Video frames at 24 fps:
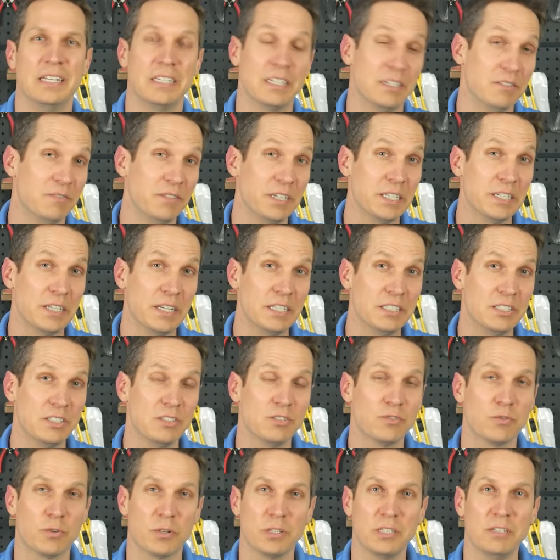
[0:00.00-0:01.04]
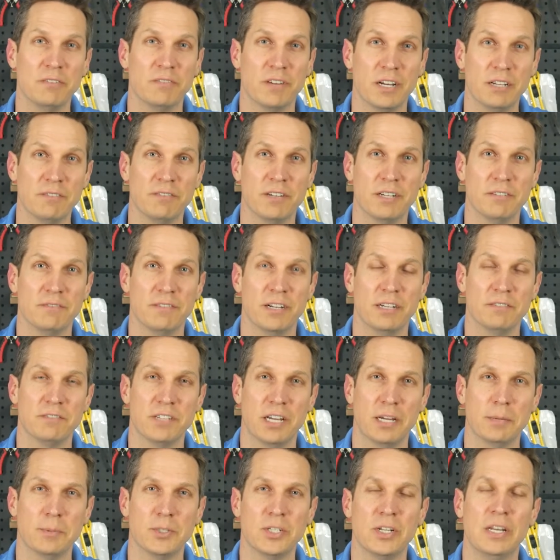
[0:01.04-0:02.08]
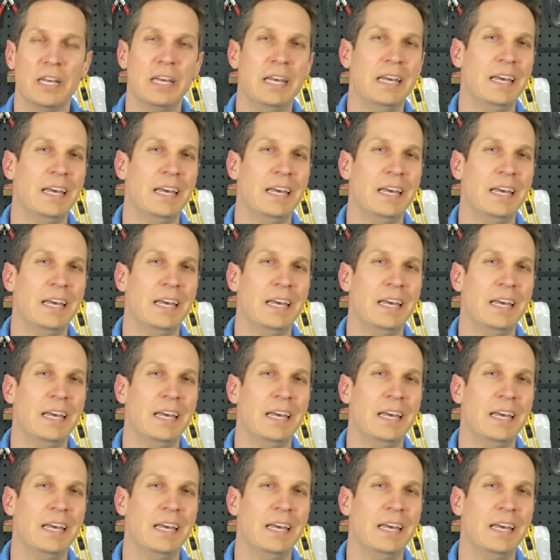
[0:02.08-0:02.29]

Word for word: configurations for the 555 timer.